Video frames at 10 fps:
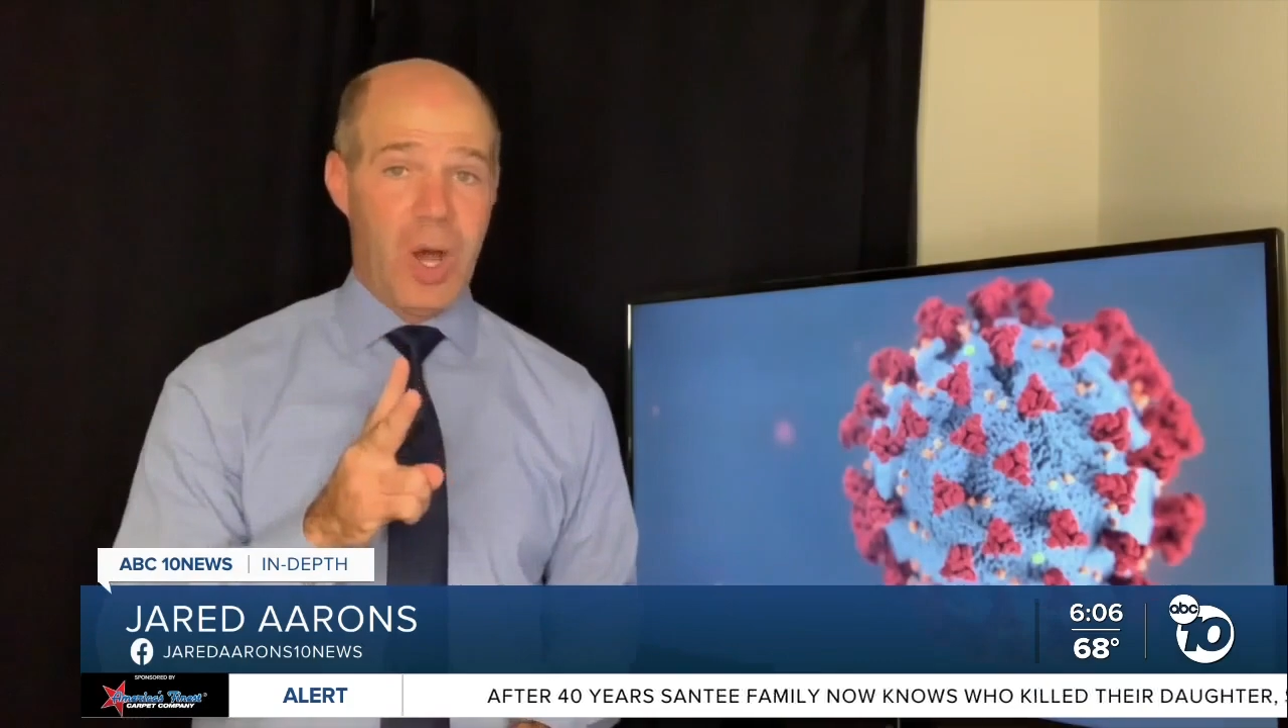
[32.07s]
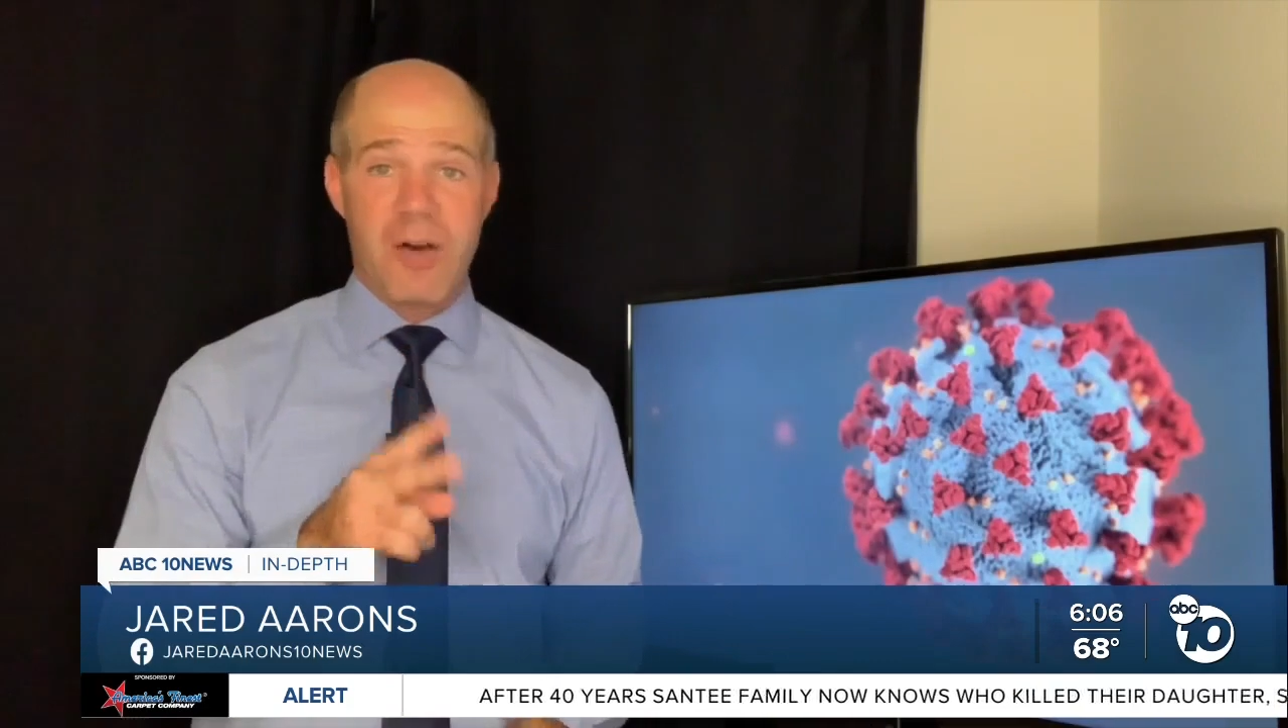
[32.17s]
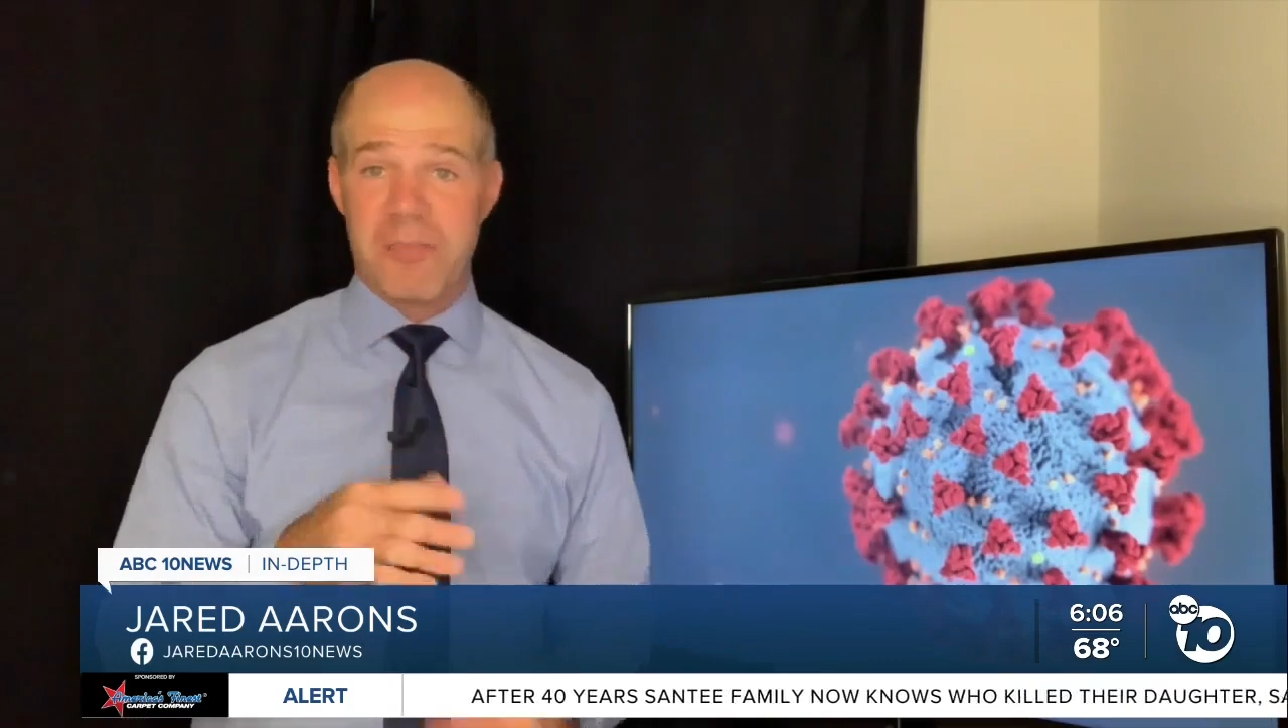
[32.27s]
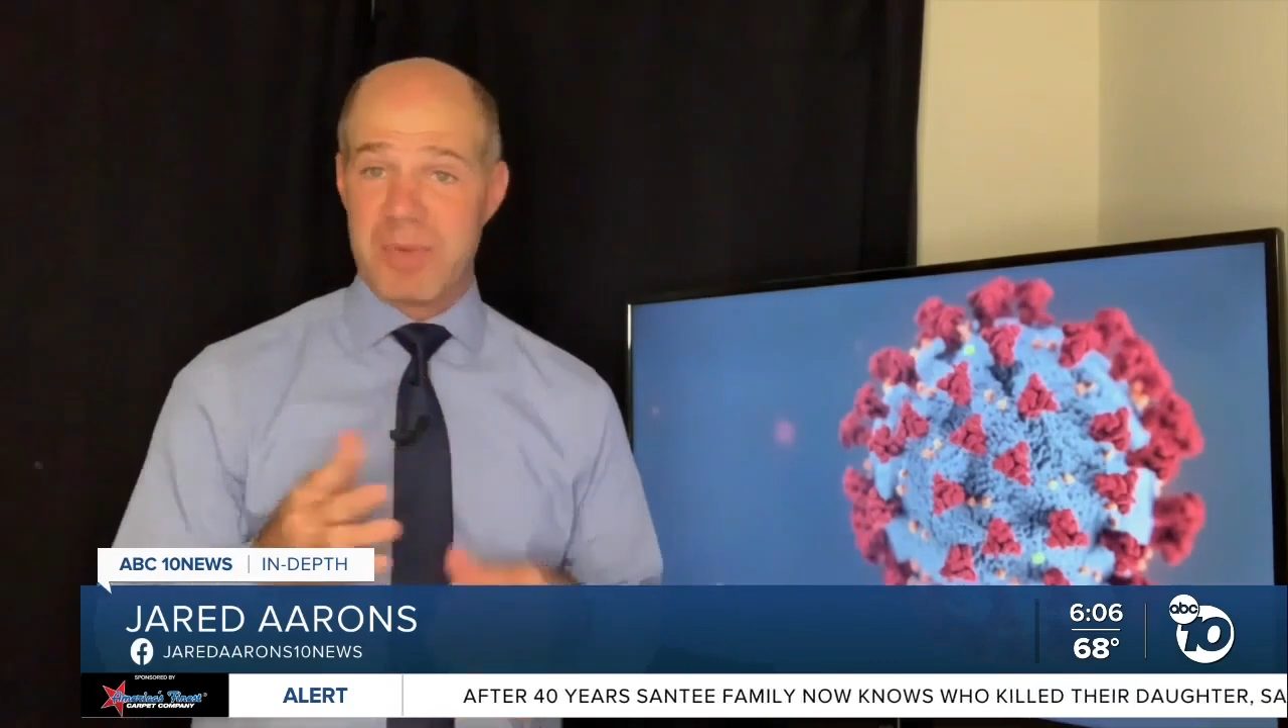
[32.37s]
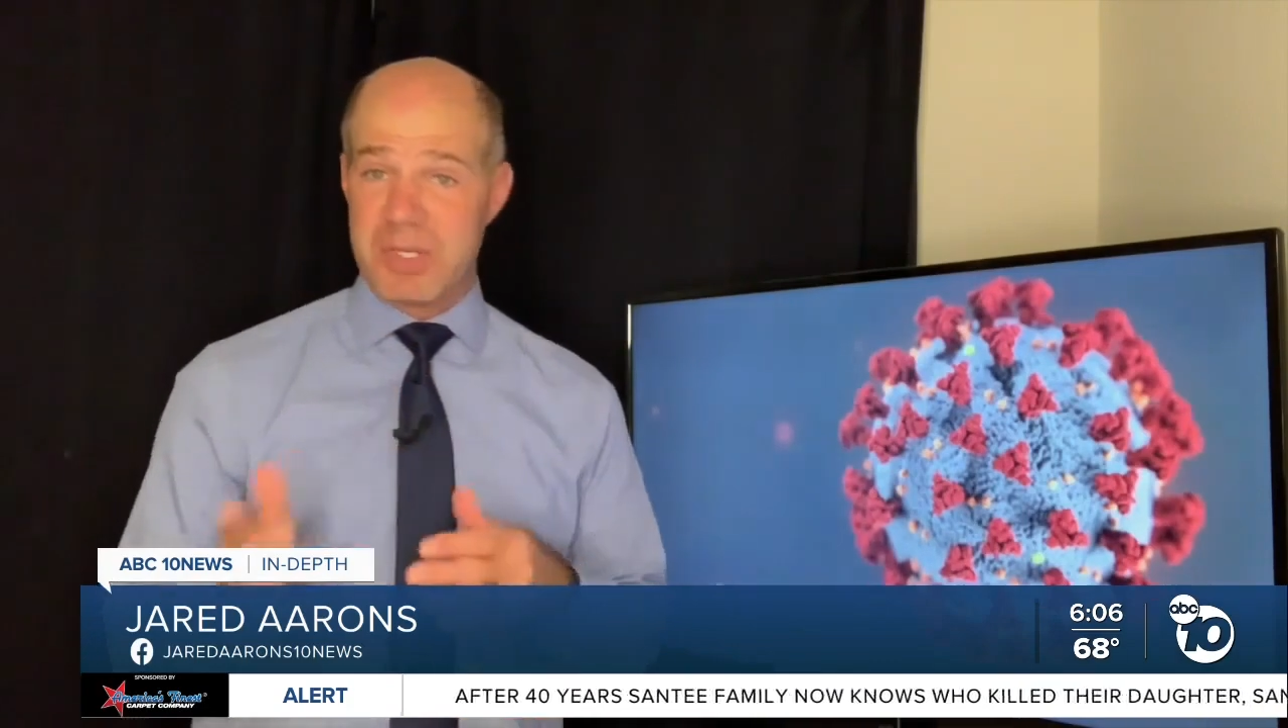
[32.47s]

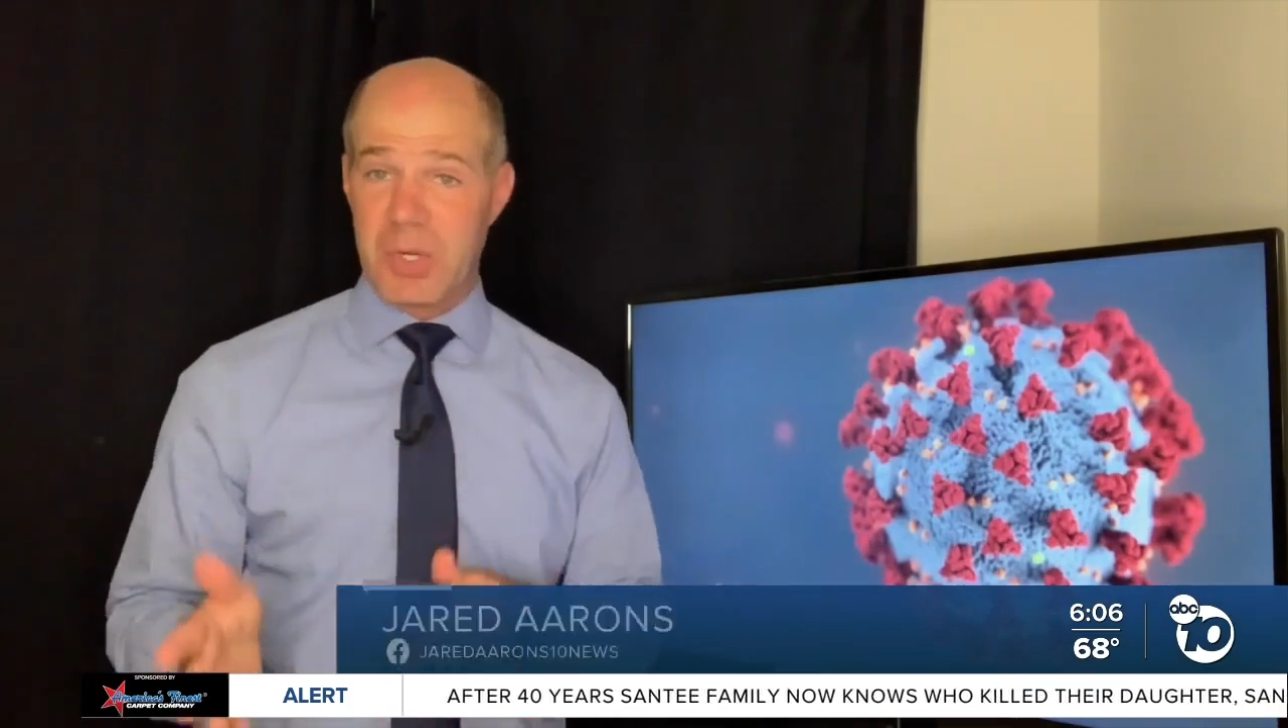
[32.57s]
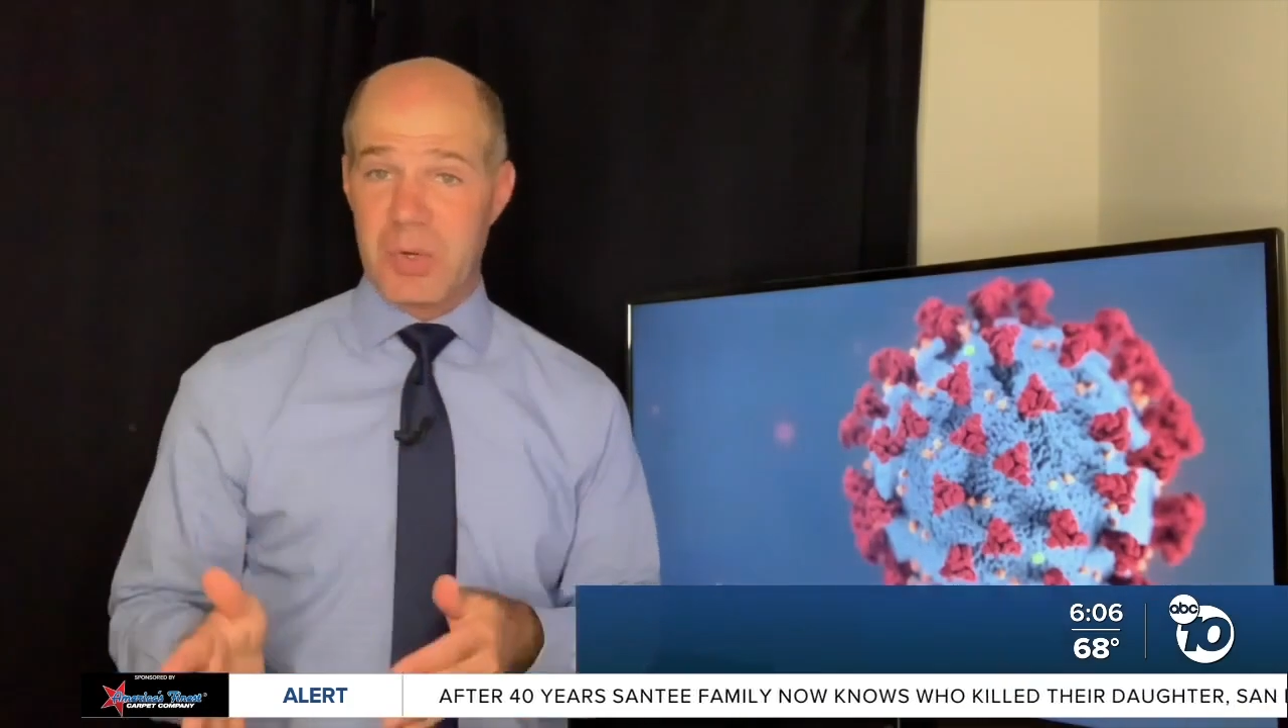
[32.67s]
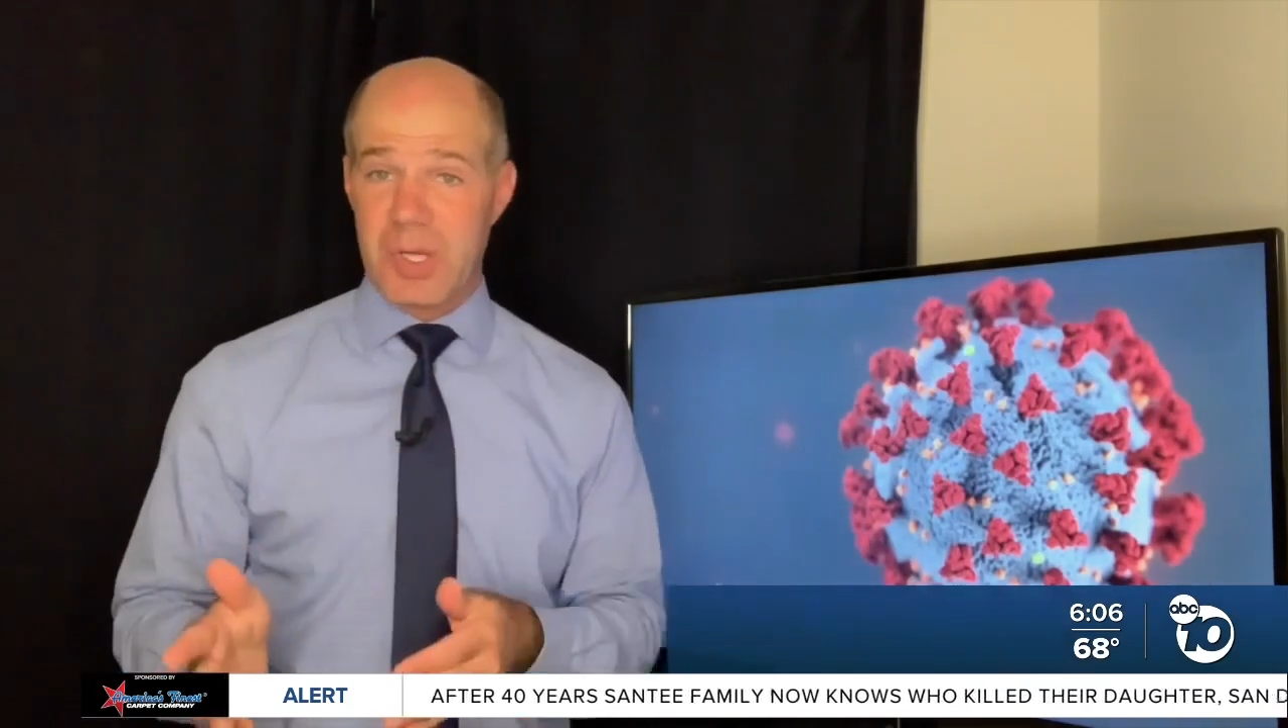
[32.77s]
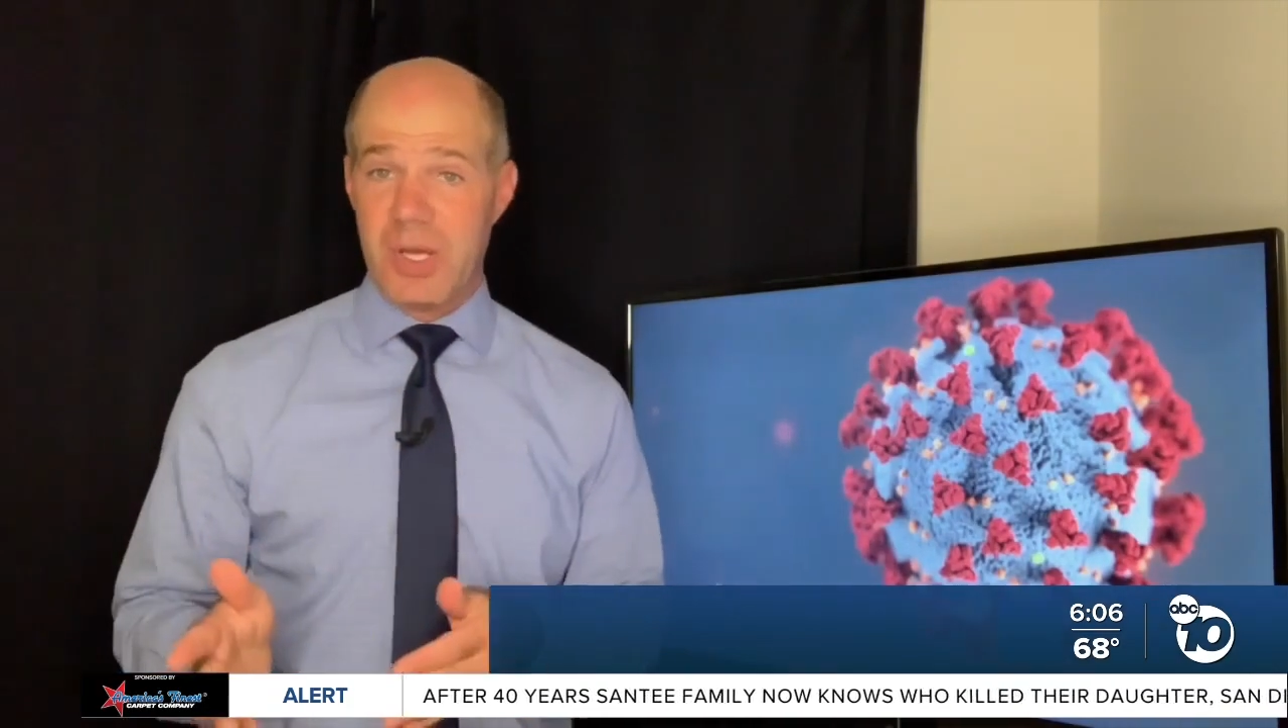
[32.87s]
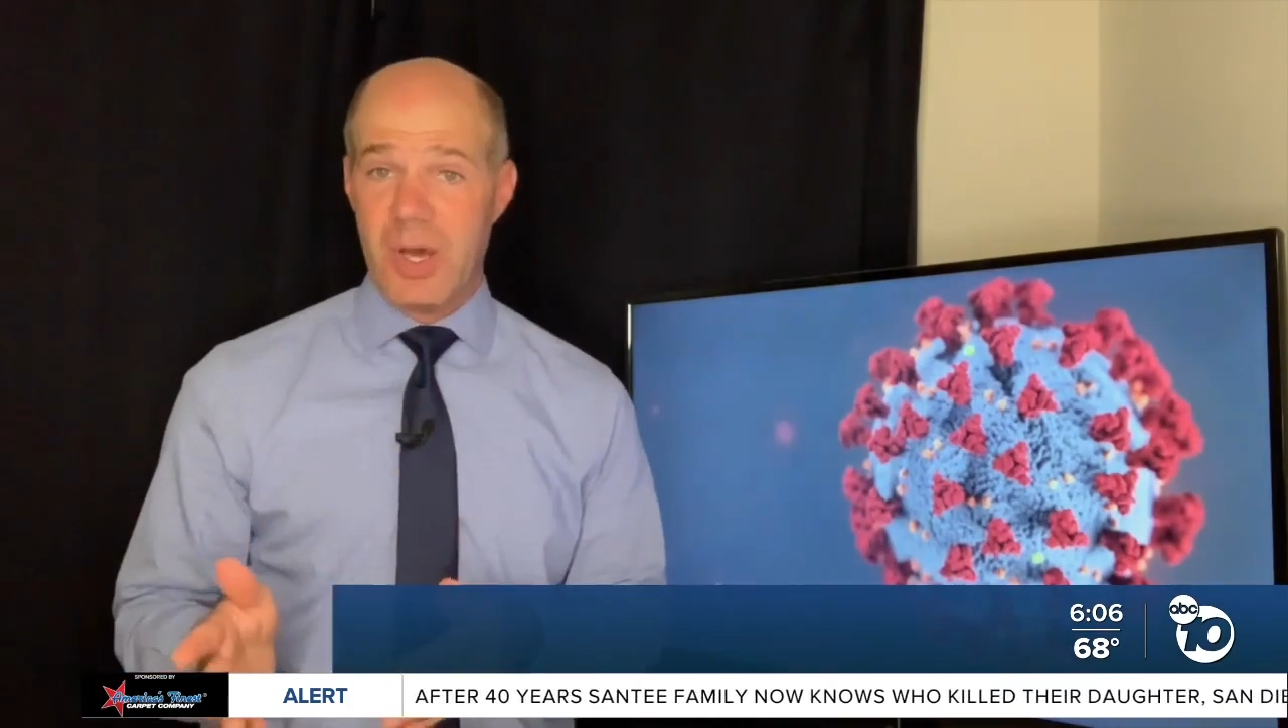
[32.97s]
of
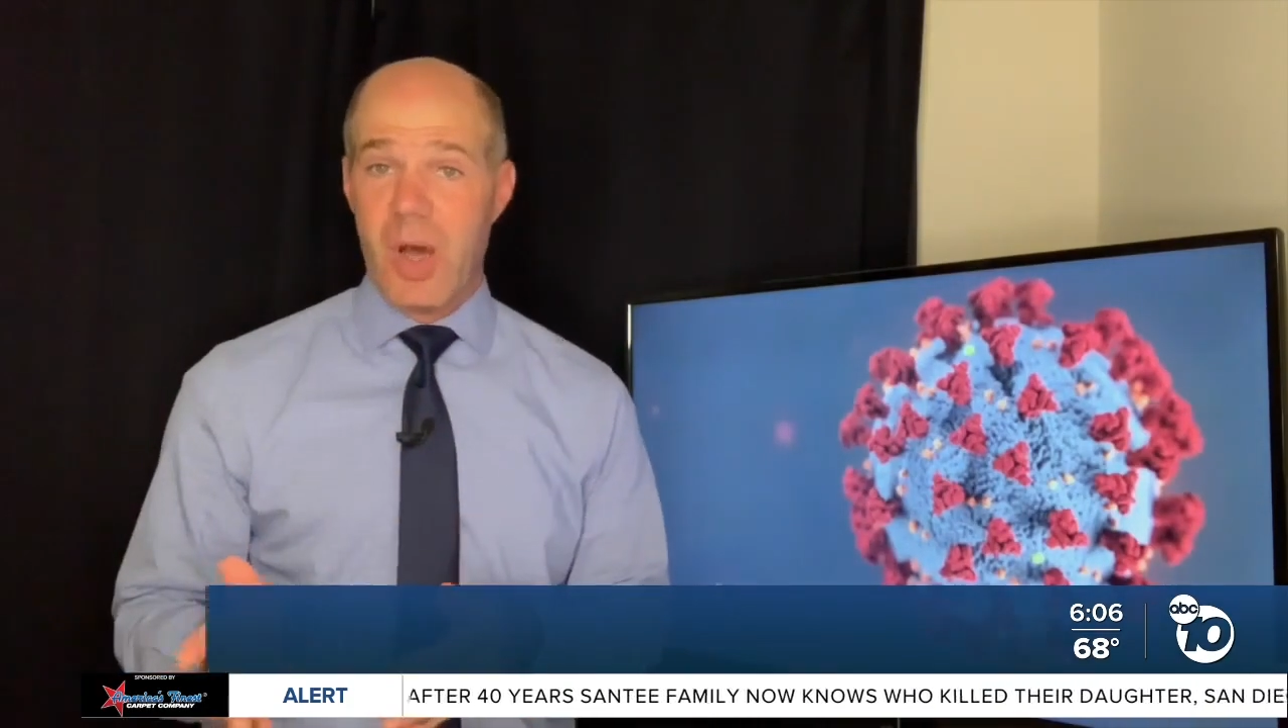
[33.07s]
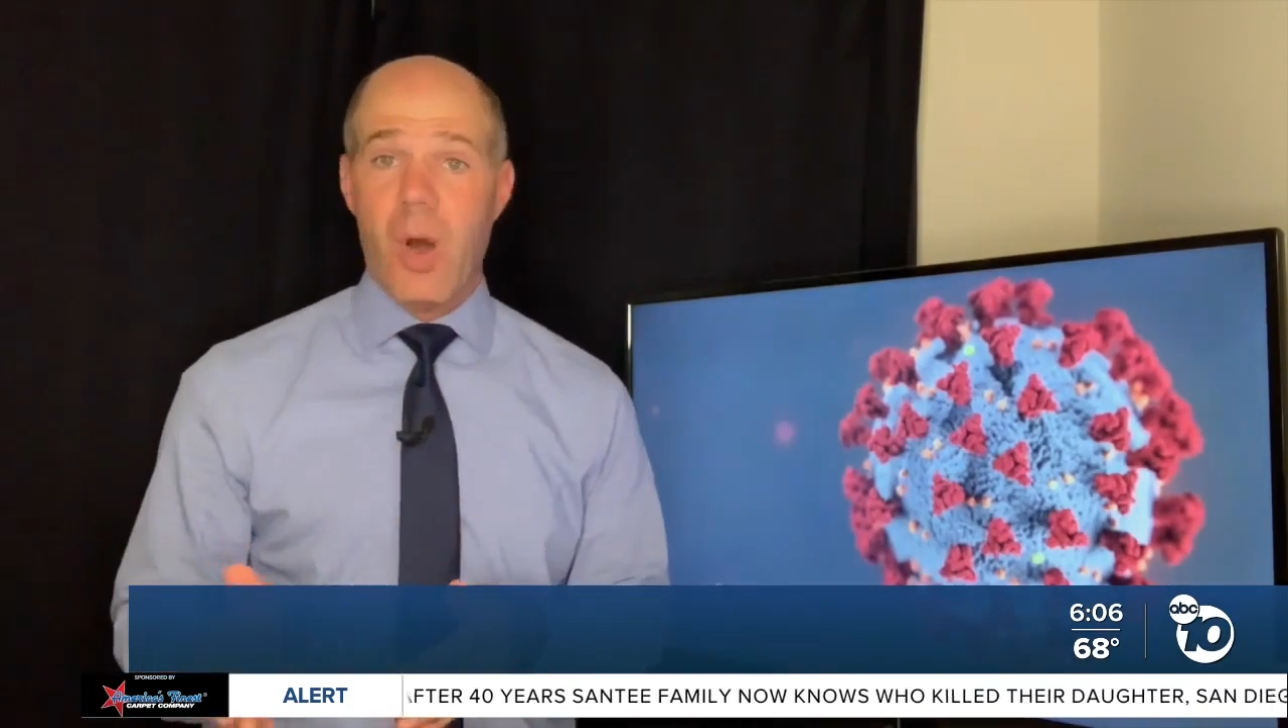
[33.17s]
Moderna